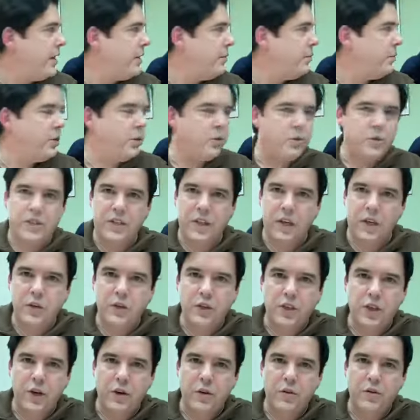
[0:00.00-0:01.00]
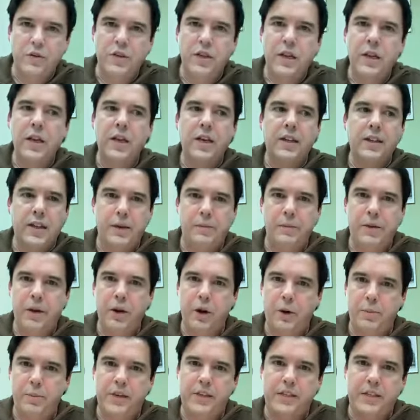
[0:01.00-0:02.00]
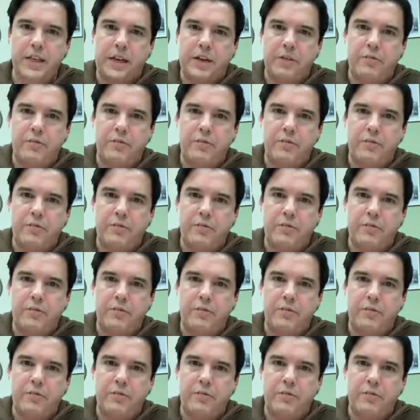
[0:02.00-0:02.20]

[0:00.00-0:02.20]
anyone who's done shows, let me know because I